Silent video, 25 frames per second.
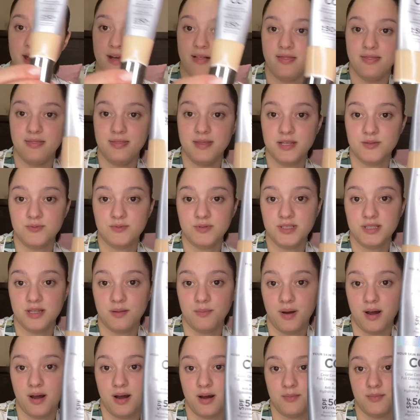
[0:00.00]
this one's the
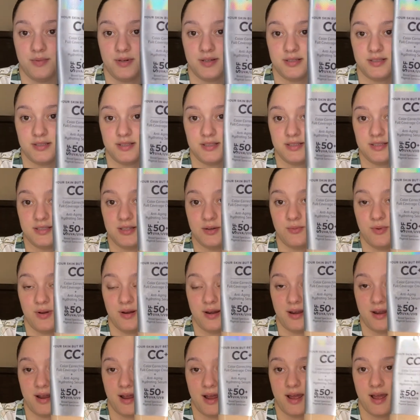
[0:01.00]
bomb because it's the one
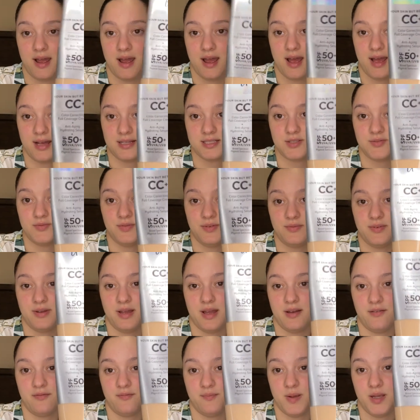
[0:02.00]
that has
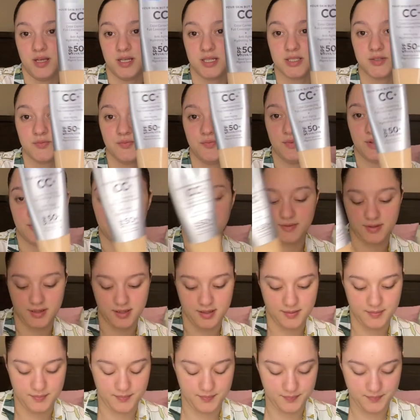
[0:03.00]
FPS 50.
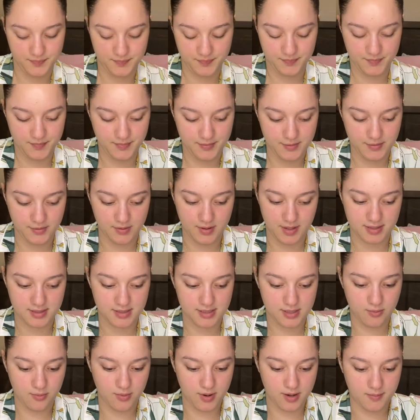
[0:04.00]
So that's the
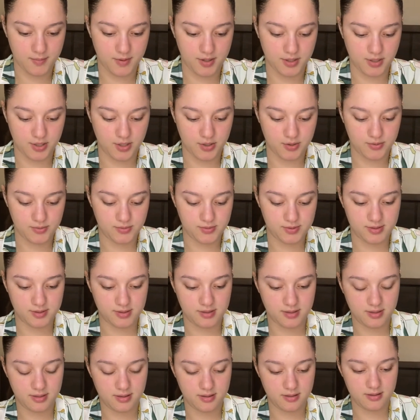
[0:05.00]
one I'm gonna use.
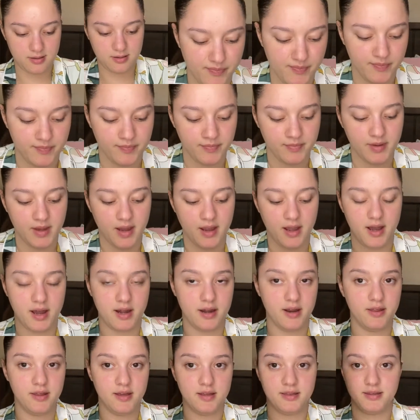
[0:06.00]

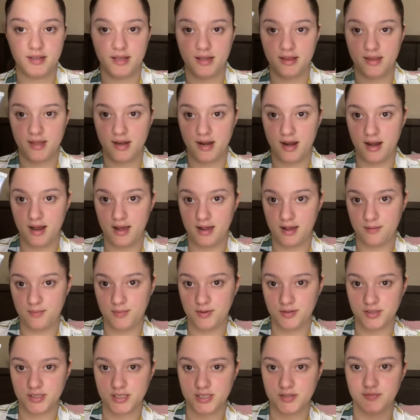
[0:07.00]
Another thing that I like about
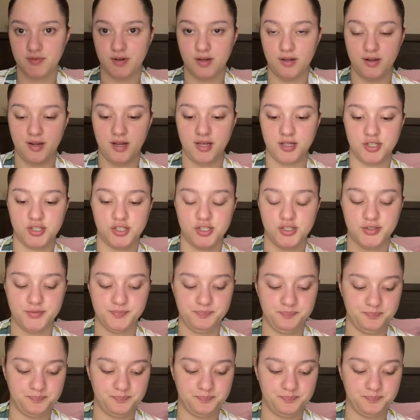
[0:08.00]
this foundation,